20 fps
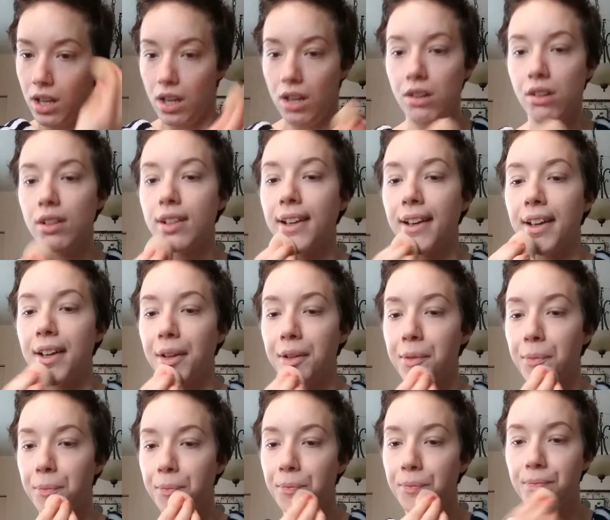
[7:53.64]
okay.
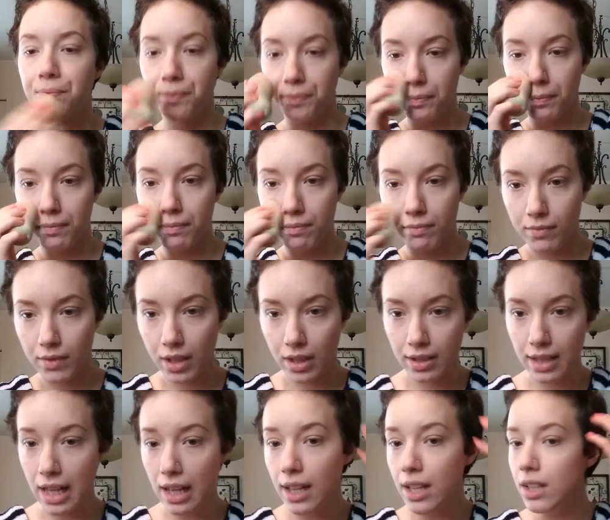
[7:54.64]

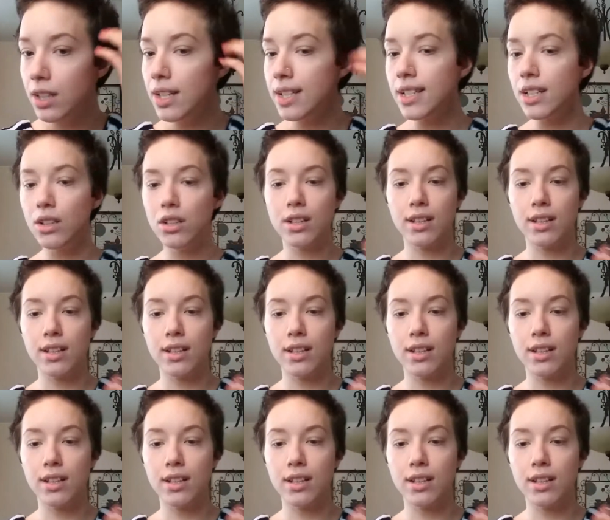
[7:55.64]
Now it doesn't